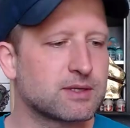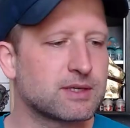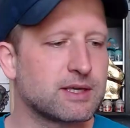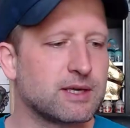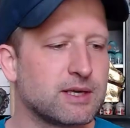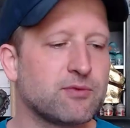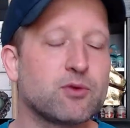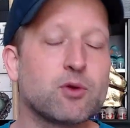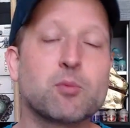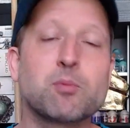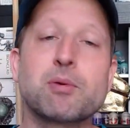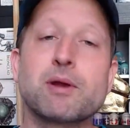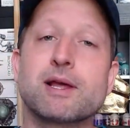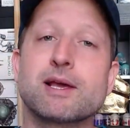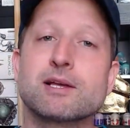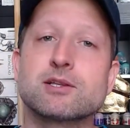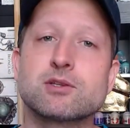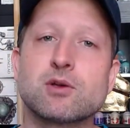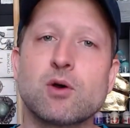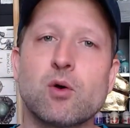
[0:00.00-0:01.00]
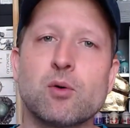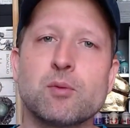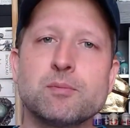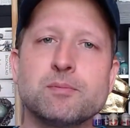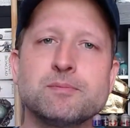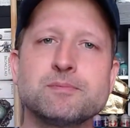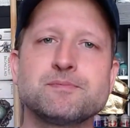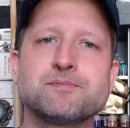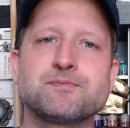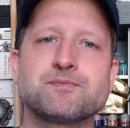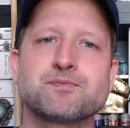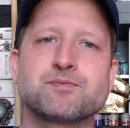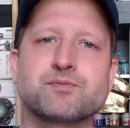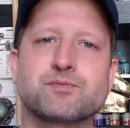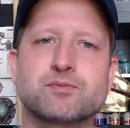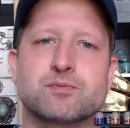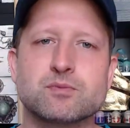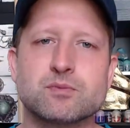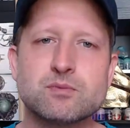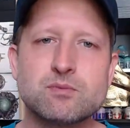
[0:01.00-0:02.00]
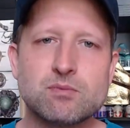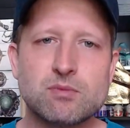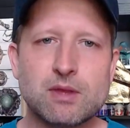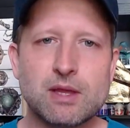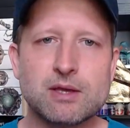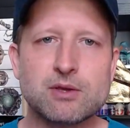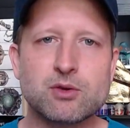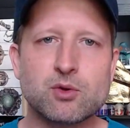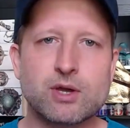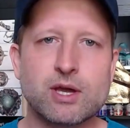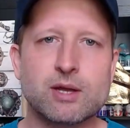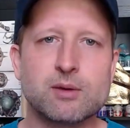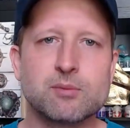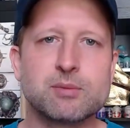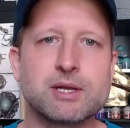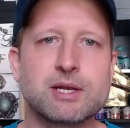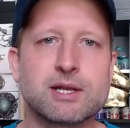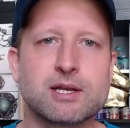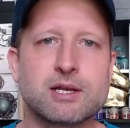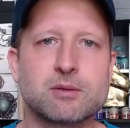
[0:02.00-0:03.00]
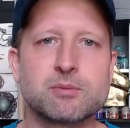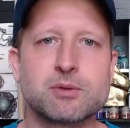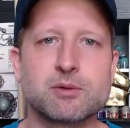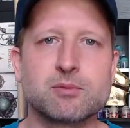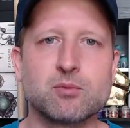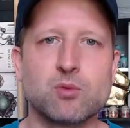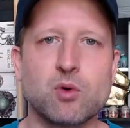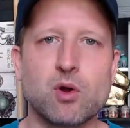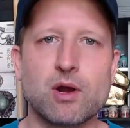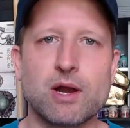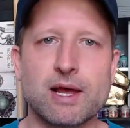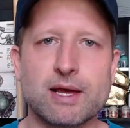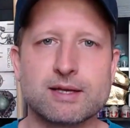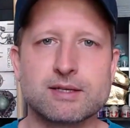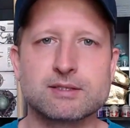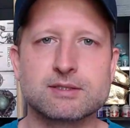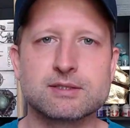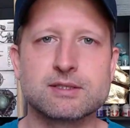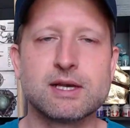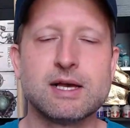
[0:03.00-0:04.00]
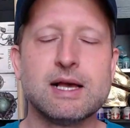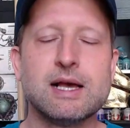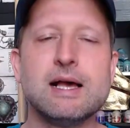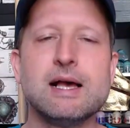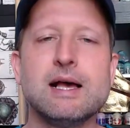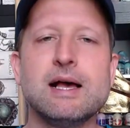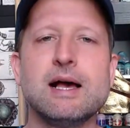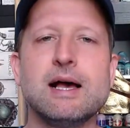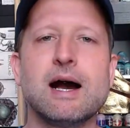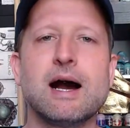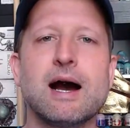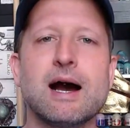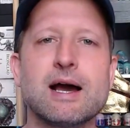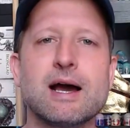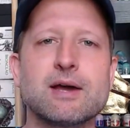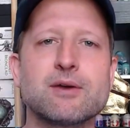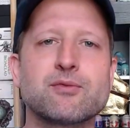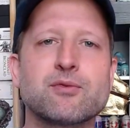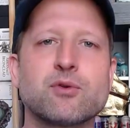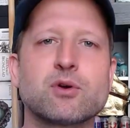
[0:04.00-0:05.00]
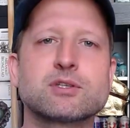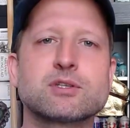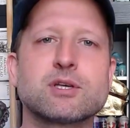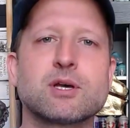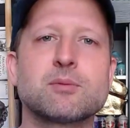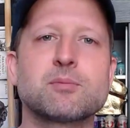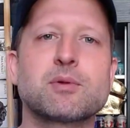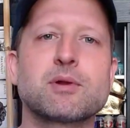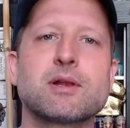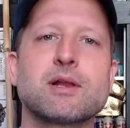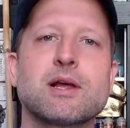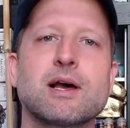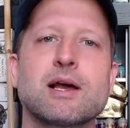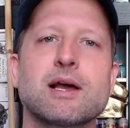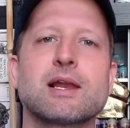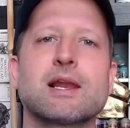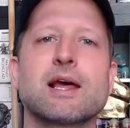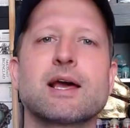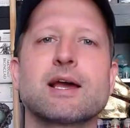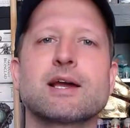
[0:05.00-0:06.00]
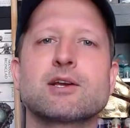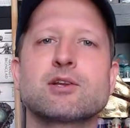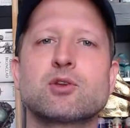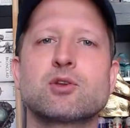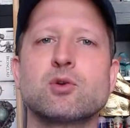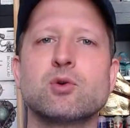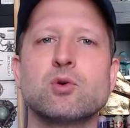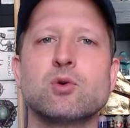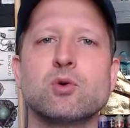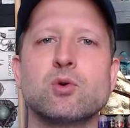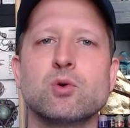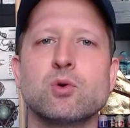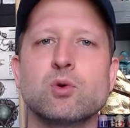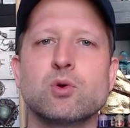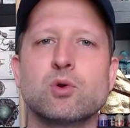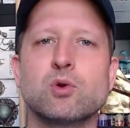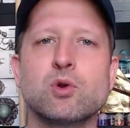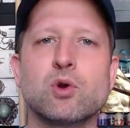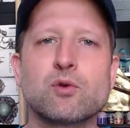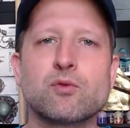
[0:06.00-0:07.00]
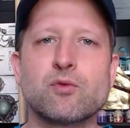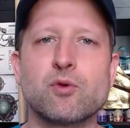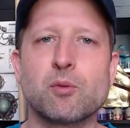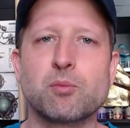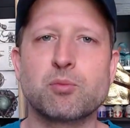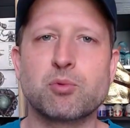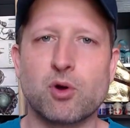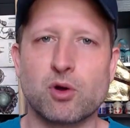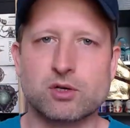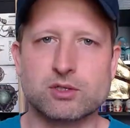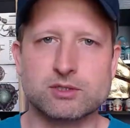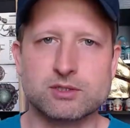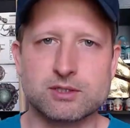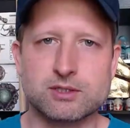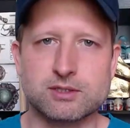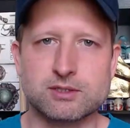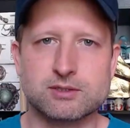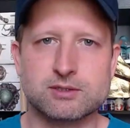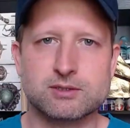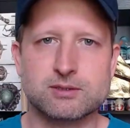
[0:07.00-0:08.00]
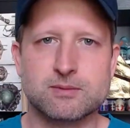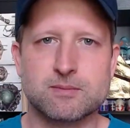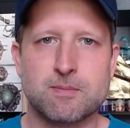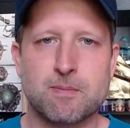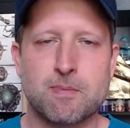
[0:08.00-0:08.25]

If you play at home, you can be a little bit more lax. For example, I like to look for proxies.